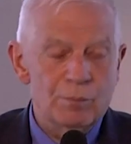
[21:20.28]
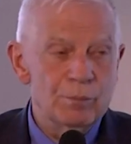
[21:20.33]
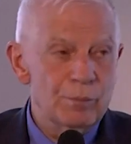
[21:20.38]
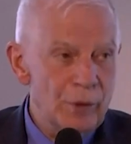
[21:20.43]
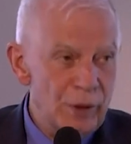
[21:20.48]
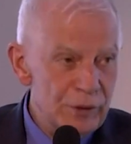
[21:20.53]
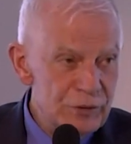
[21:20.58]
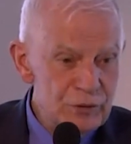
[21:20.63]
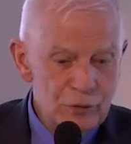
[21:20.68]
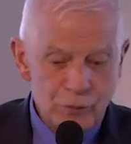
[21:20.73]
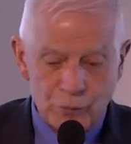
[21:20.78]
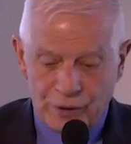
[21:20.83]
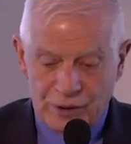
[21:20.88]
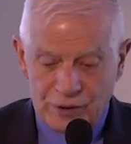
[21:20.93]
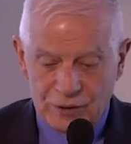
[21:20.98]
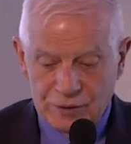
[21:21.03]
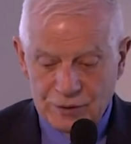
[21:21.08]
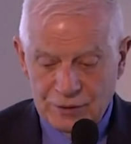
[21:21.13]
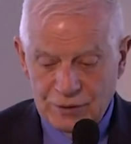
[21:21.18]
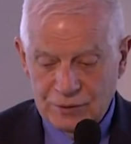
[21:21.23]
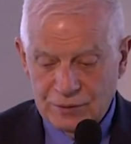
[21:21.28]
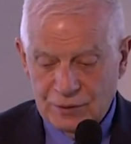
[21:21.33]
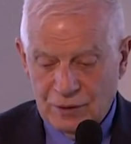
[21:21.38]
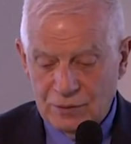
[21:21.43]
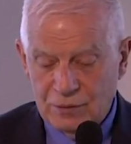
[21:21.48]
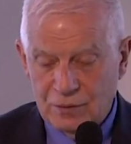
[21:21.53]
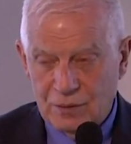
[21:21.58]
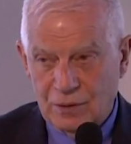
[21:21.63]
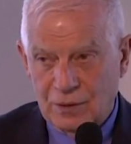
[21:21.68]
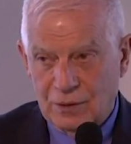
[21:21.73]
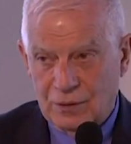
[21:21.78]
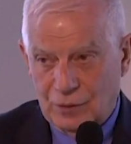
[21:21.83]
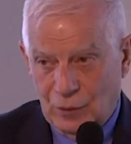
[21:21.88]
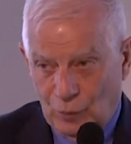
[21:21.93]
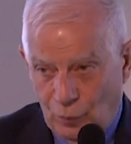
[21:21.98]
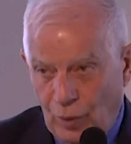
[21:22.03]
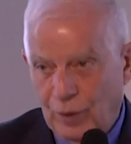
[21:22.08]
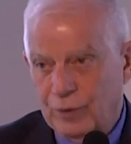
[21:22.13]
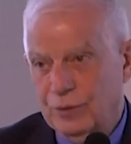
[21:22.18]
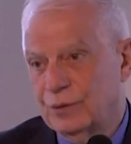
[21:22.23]
much greater than uh,
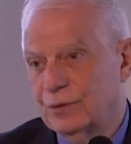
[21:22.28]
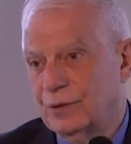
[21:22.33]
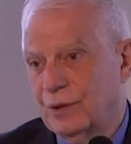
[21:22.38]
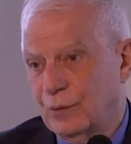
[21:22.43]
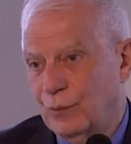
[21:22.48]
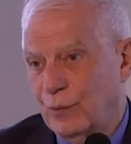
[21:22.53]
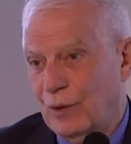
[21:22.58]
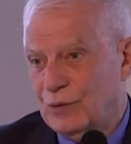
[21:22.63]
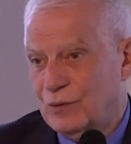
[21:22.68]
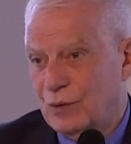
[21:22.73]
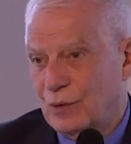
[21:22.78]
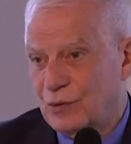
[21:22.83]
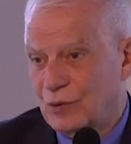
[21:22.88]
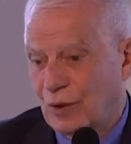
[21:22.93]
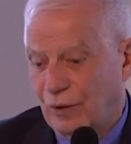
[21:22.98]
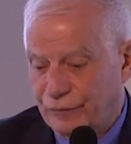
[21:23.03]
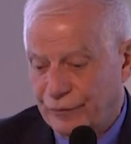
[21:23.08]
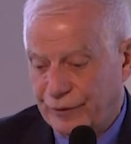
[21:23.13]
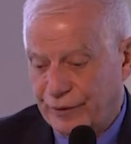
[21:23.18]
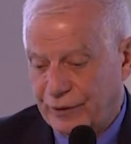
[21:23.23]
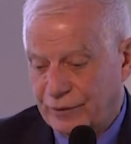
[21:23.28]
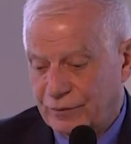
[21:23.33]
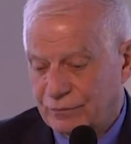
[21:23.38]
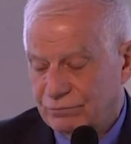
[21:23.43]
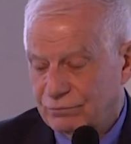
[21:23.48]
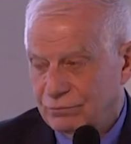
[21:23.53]
the one that Russia is suffering.